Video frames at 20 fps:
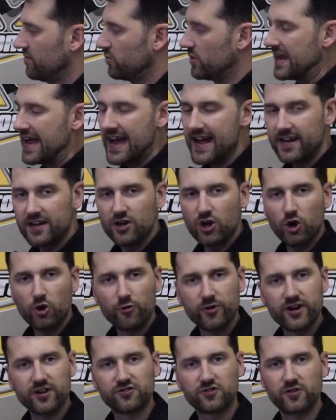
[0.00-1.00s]
we added
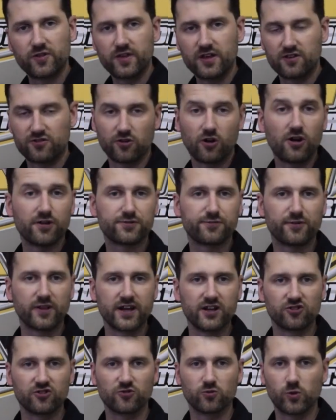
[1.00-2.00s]
O-rings to the exhaust
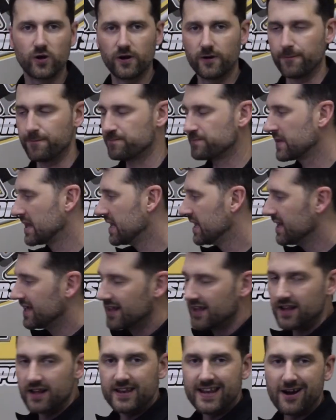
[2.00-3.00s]
flange as well.
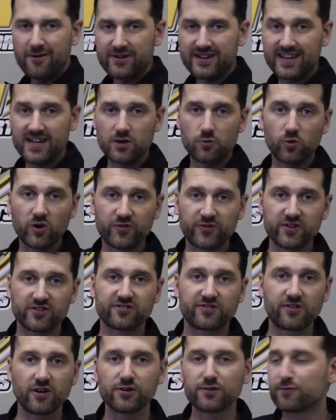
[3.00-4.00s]
Now again, what
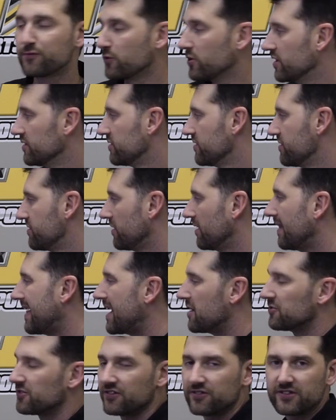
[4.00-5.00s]
this does for us is it
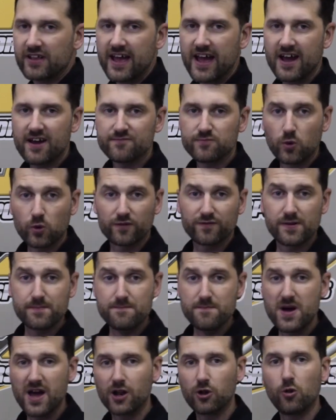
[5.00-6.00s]
allows us to have more of a
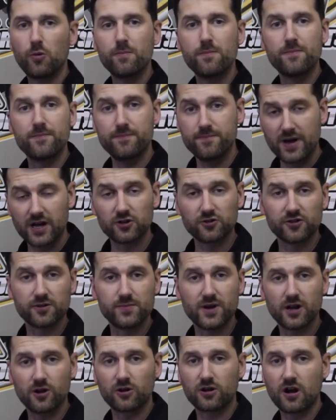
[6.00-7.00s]
metal, metal
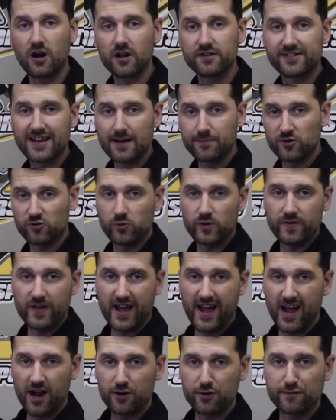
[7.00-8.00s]
to metal contact between
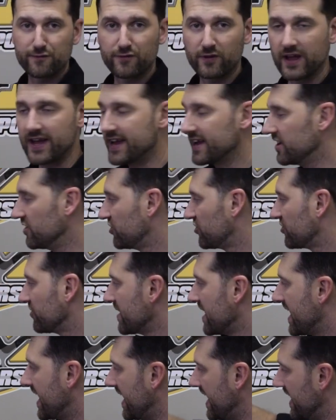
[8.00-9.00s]
the header flange
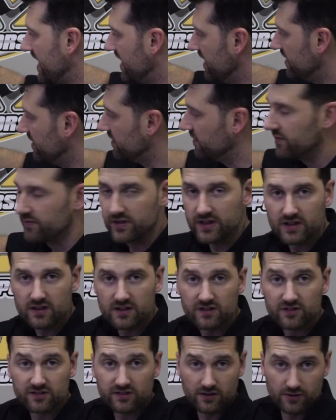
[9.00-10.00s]
and
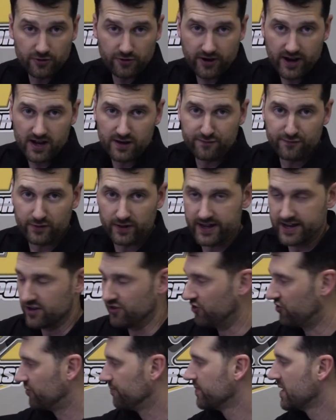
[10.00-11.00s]
the cylinder head
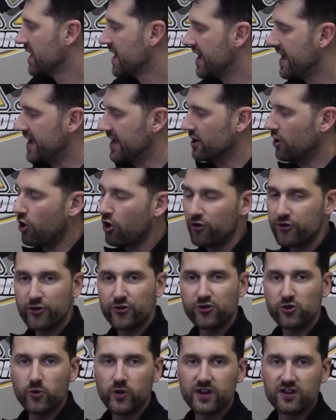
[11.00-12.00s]
flange. And all
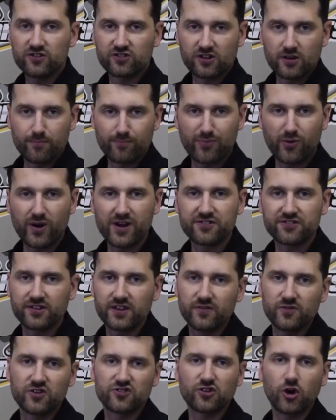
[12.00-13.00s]
you're doing is
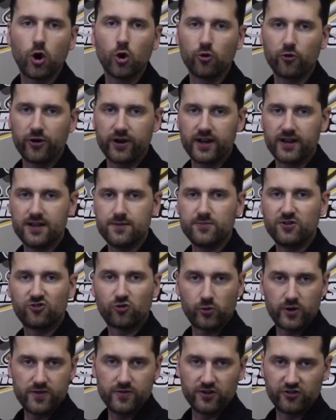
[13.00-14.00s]
compressing this O-ring in
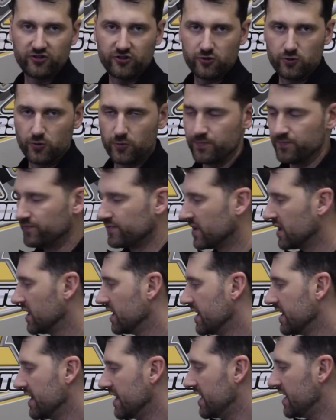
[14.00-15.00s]
between the two.
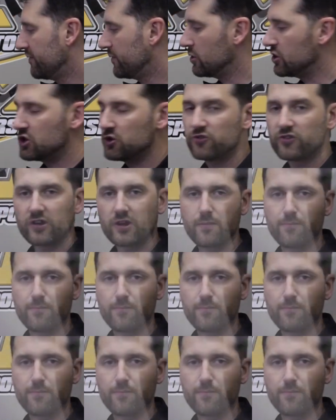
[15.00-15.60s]
If you use a